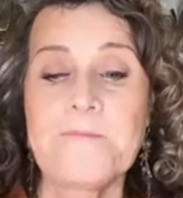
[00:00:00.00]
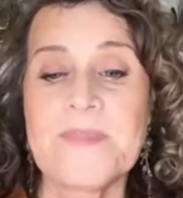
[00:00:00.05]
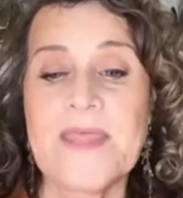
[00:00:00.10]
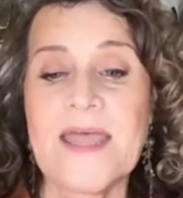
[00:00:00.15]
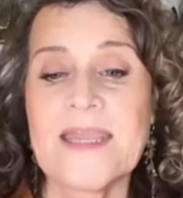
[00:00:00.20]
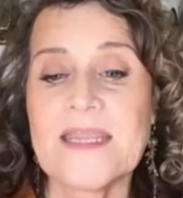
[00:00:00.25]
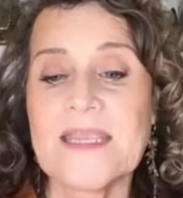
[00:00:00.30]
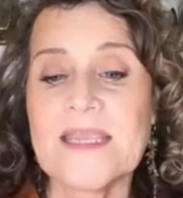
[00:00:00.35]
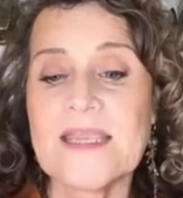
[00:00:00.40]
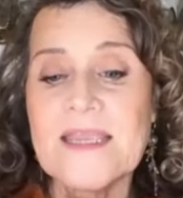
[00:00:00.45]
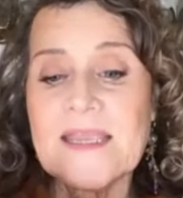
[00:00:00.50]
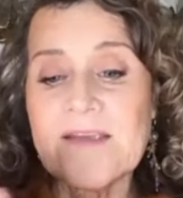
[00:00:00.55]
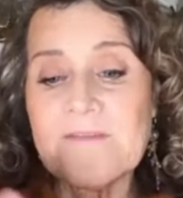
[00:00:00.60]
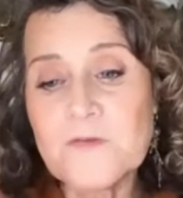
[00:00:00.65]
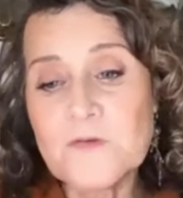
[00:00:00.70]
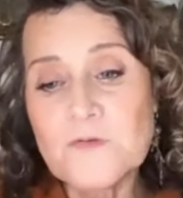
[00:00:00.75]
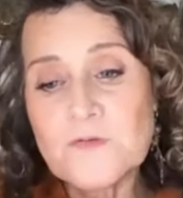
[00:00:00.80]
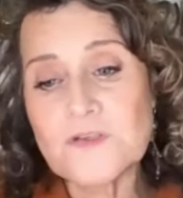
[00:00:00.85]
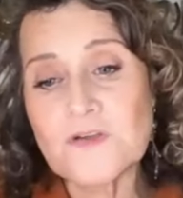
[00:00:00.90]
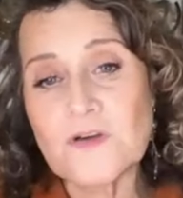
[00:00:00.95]
that if
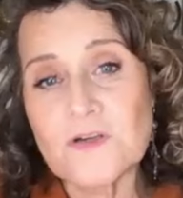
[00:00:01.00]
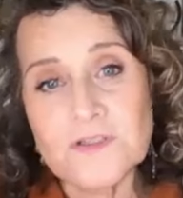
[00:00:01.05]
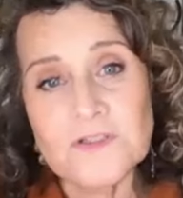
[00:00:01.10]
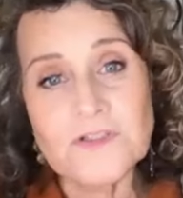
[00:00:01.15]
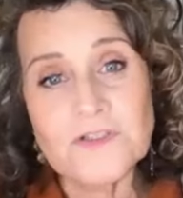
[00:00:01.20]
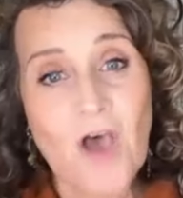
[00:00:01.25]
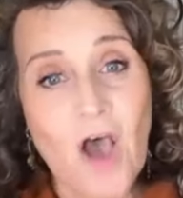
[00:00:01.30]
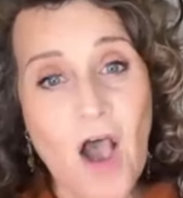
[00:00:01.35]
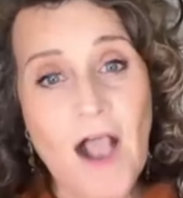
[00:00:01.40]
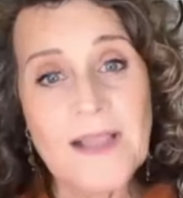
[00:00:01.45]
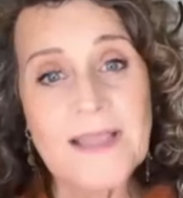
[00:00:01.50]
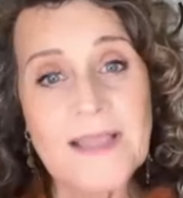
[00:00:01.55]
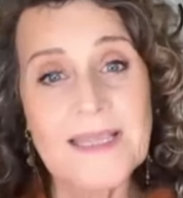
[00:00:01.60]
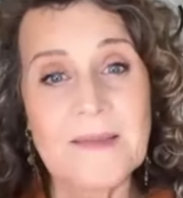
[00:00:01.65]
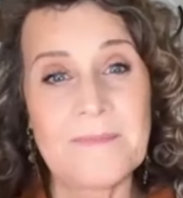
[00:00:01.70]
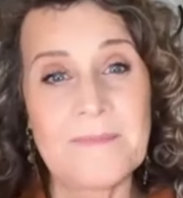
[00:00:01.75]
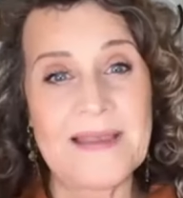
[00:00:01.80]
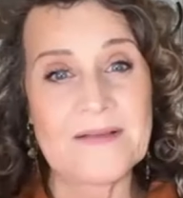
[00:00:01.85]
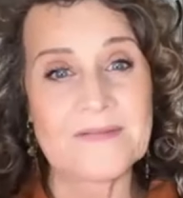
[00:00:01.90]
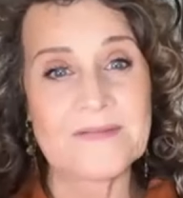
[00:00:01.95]
you start
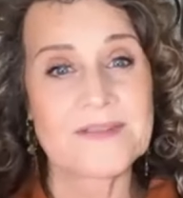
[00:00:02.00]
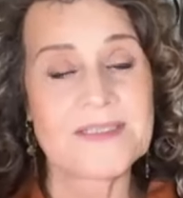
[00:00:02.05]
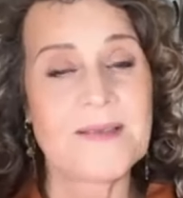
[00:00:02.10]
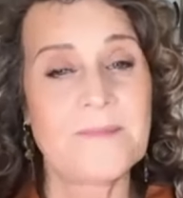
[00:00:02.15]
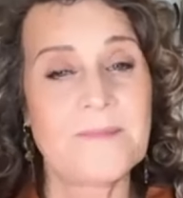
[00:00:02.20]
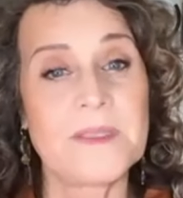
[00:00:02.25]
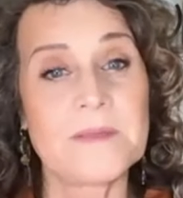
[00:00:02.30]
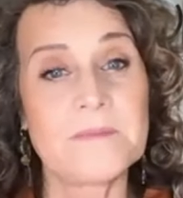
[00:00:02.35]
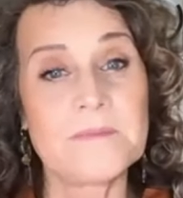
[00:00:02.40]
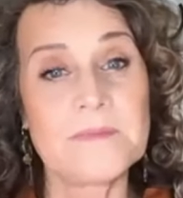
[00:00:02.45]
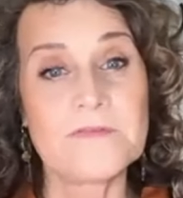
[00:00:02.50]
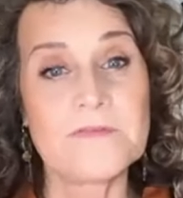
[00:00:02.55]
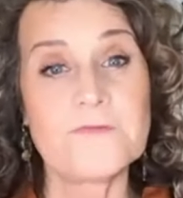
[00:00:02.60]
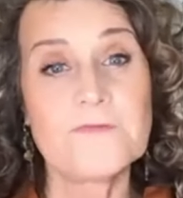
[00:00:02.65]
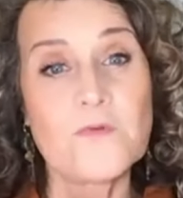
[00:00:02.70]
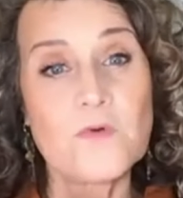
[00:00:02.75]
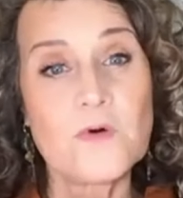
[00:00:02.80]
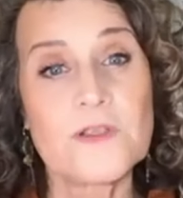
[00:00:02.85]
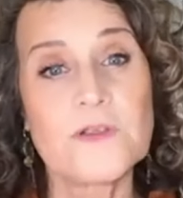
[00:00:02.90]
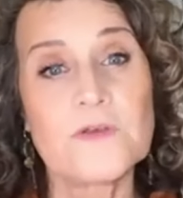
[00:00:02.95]
talking about something
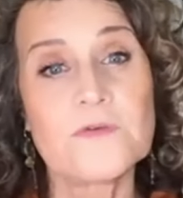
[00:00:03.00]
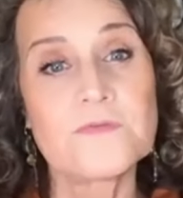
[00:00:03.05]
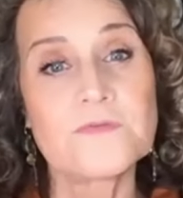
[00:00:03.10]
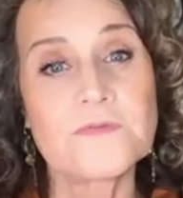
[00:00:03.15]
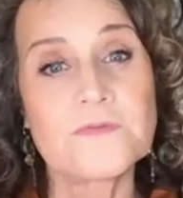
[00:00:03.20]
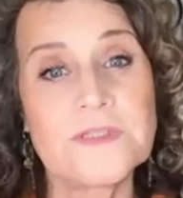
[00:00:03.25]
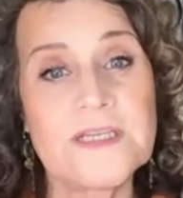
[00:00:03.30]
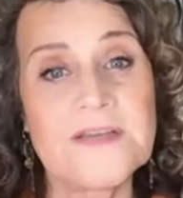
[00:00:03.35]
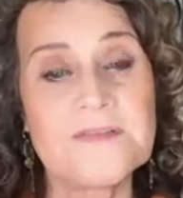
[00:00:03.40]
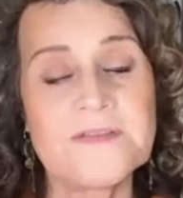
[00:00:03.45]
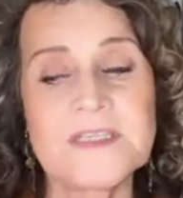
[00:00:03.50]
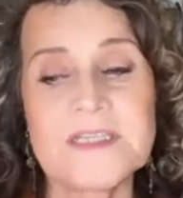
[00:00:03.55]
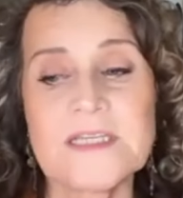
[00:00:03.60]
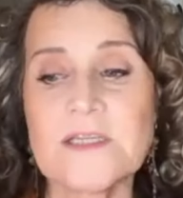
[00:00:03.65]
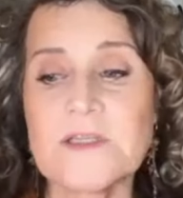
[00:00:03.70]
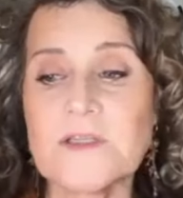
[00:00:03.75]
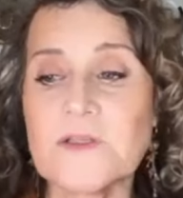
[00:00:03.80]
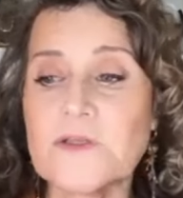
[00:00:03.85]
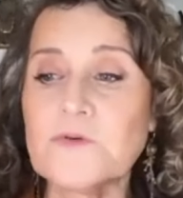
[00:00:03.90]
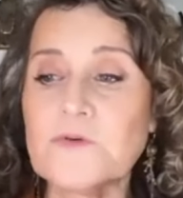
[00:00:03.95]
before you've lived
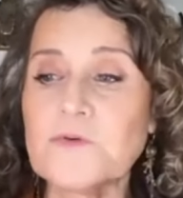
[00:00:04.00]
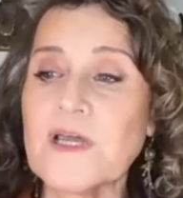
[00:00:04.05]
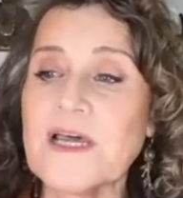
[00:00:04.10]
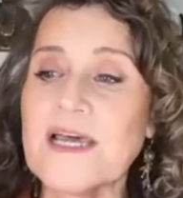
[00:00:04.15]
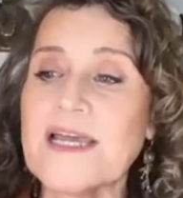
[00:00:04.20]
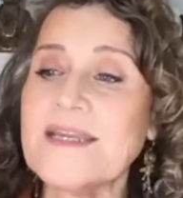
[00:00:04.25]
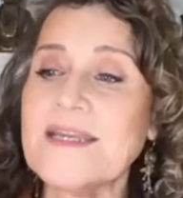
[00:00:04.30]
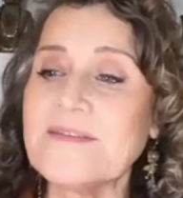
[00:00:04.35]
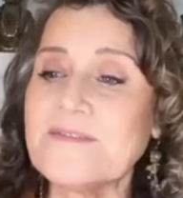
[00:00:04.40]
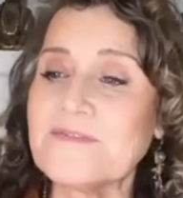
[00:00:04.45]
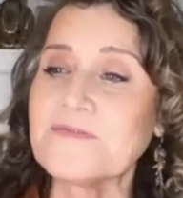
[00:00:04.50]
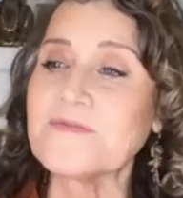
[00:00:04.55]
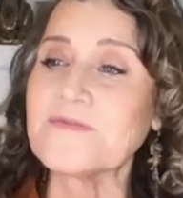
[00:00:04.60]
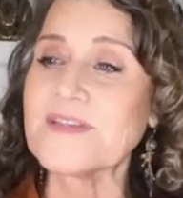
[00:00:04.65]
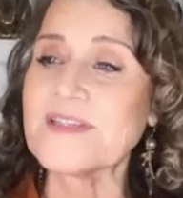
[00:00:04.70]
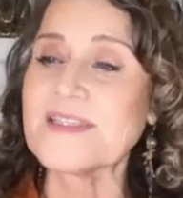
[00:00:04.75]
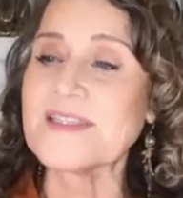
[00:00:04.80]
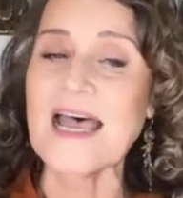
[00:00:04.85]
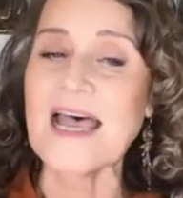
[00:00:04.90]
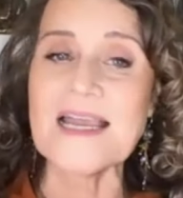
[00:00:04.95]
it, you kind of
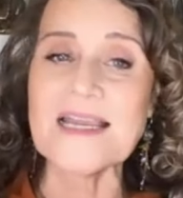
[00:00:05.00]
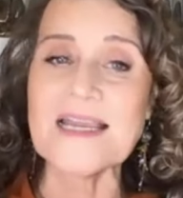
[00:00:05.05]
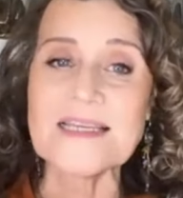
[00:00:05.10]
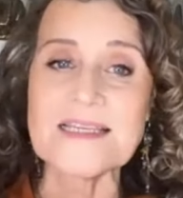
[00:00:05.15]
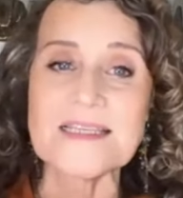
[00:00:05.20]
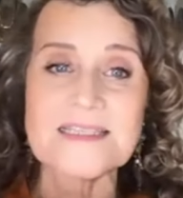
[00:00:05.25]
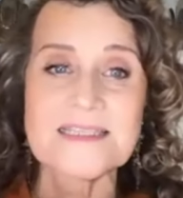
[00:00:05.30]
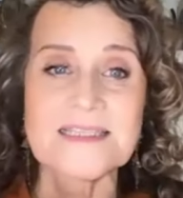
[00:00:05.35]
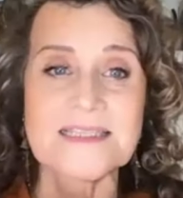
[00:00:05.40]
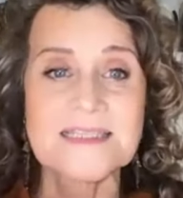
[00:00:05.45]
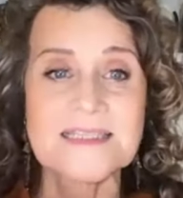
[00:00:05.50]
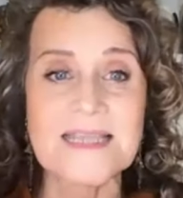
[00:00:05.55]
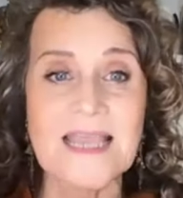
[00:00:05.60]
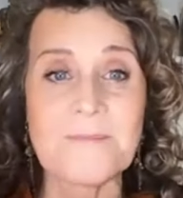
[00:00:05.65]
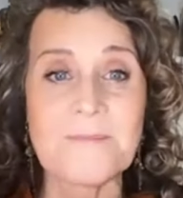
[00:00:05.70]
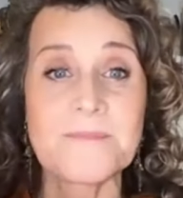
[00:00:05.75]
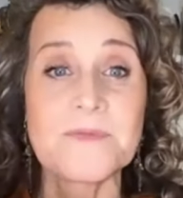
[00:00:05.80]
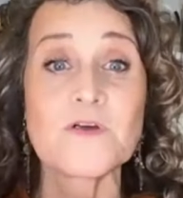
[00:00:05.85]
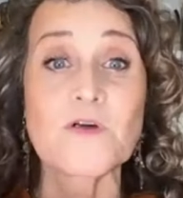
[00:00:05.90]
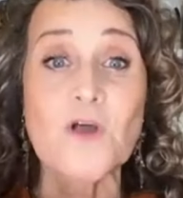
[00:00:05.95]

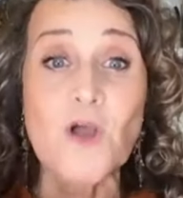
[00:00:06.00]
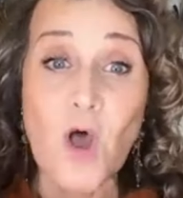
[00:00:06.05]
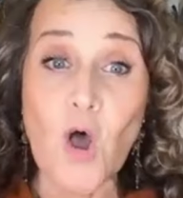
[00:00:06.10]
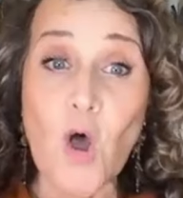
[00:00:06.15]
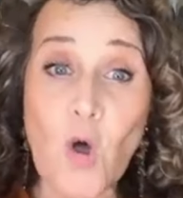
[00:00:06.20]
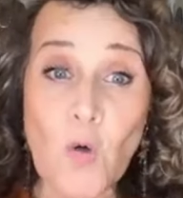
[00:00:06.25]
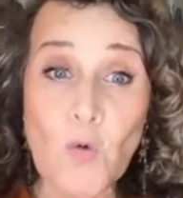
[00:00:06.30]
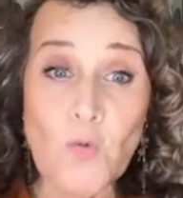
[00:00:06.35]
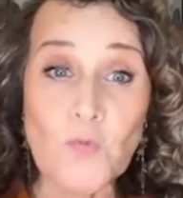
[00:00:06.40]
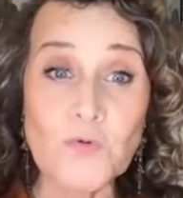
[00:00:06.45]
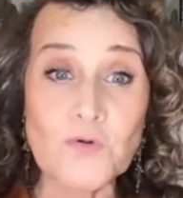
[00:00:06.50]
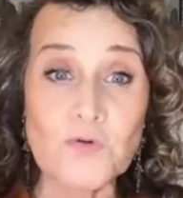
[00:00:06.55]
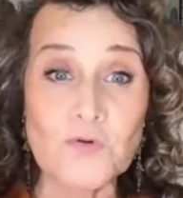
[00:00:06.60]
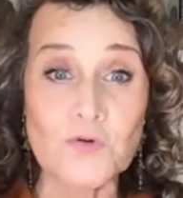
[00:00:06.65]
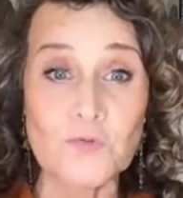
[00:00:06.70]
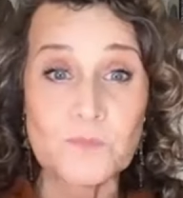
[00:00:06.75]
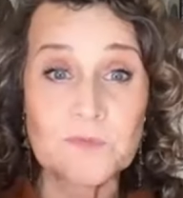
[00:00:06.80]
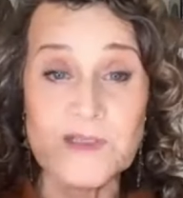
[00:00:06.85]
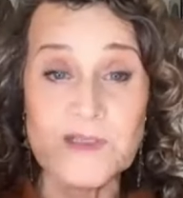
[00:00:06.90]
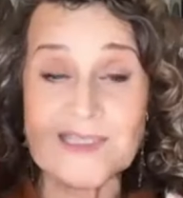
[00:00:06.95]
sidestep your own
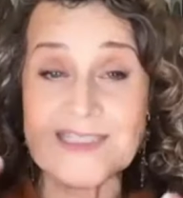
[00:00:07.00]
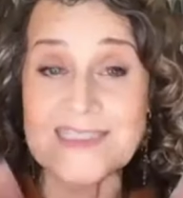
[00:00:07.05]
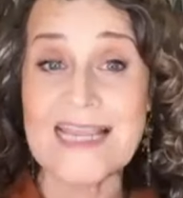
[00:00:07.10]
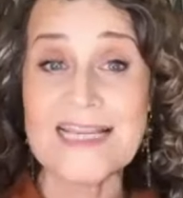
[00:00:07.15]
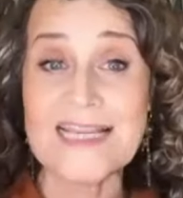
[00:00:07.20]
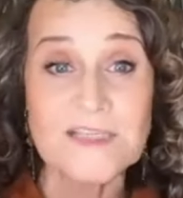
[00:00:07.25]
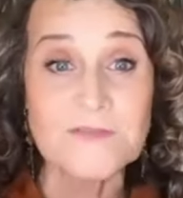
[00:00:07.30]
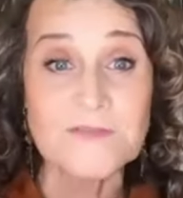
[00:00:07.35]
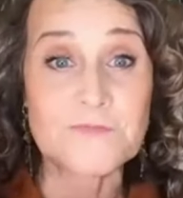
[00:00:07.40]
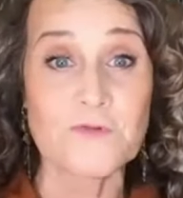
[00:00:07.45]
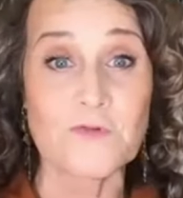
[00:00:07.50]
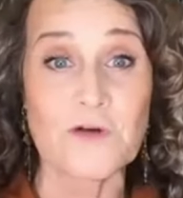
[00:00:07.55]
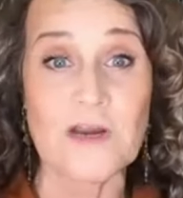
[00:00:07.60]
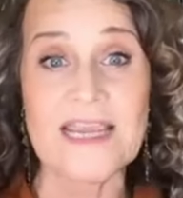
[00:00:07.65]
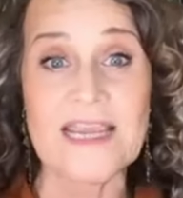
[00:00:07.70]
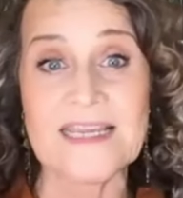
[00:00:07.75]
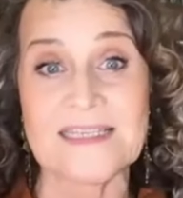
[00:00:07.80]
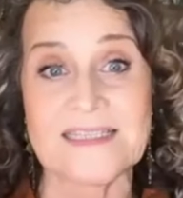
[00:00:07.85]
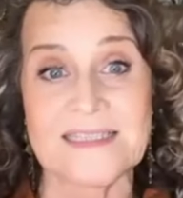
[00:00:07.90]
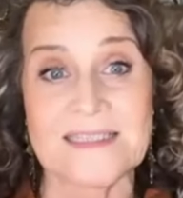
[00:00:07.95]
states of
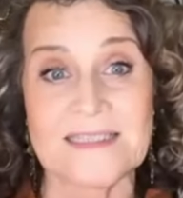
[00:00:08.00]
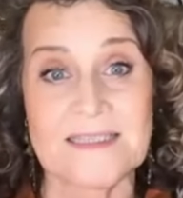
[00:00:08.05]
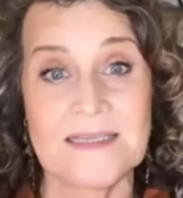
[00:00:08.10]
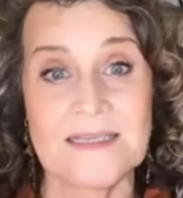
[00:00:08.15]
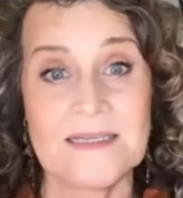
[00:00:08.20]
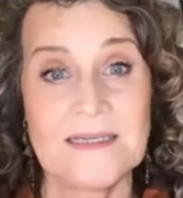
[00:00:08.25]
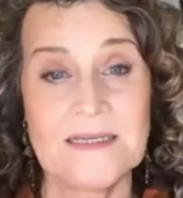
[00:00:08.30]
grace.